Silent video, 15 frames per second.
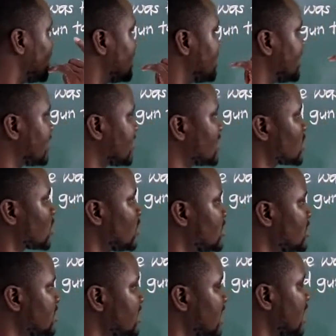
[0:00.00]
the
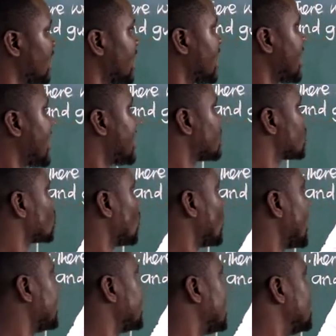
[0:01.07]
reasons as to
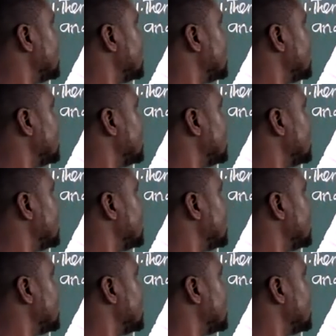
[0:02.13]
why the